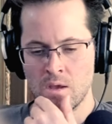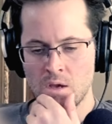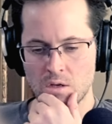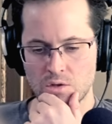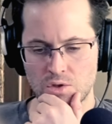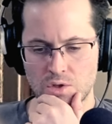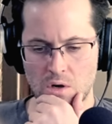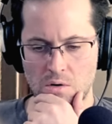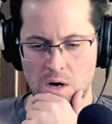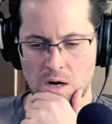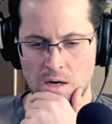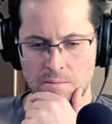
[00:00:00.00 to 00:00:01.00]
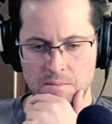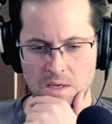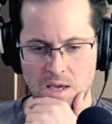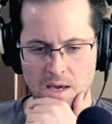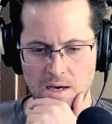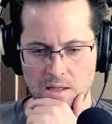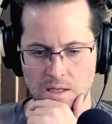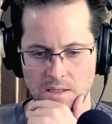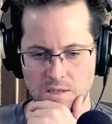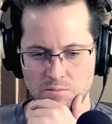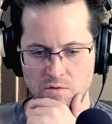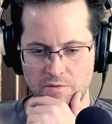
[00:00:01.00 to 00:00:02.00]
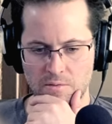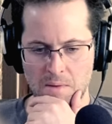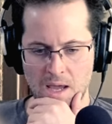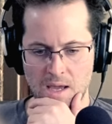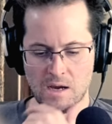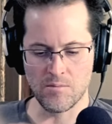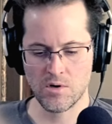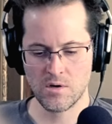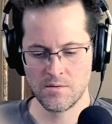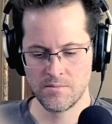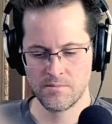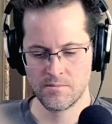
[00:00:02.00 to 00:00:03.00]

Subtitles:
So yeah, let's move from hammer.